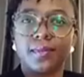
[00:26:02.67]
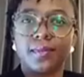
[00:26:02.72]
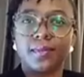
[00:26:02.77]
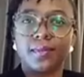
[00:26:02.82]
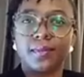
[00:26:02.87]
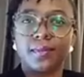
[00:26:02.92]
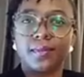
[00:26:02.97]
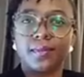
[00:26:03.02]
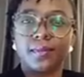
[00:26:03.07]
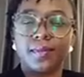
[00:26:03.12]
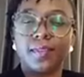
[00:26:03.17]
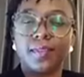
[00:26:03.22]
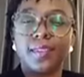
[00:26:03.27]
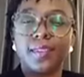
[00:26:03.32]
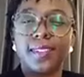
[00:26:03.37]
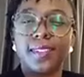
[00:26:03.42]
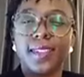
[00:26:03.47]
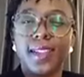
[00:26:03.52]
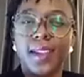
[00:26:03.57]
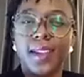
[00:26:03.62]

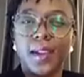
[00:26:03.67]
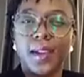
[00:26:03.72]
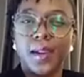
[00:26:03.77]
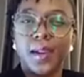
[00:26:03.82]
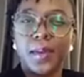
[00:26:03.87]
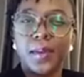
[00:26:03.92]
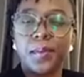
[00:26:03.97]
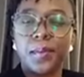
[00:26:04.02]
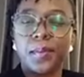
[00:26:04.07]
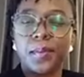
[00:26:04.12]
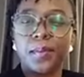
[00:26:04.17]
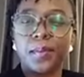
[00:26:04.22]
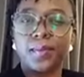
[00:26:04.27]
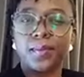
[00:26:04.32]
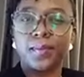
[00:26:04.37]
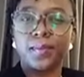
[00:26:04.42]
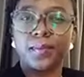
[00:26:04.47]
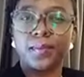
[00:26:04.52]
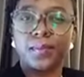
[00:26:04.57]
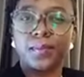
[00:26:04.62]

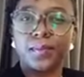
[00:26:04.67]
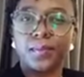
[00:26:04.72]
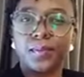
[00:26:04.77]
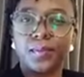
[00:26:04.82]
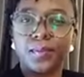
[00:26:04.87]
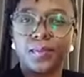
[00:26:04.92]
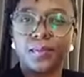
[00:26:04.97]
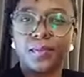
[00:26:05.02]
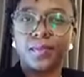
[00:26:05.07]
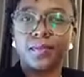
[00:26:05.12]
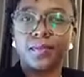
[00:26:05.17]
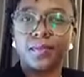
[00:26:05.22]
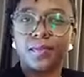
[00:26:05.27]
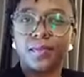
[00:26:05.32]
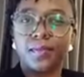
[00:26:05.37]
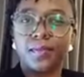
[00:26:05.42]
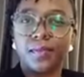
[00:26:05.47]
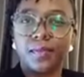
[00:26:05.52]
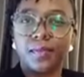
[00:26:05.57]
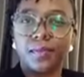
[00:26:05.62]

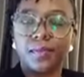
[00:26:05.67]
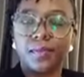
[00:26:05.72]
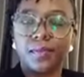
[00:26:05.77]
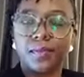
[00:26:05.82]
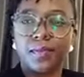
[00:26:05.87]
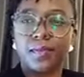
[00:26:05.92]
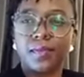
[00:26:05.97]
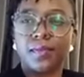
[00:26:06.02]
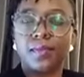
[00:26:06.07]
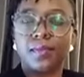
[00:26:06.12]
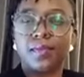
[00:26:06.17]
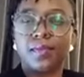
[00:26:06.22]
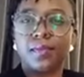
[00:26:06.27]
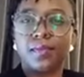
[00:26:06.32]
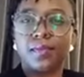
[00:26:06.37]
The person shown says nothing.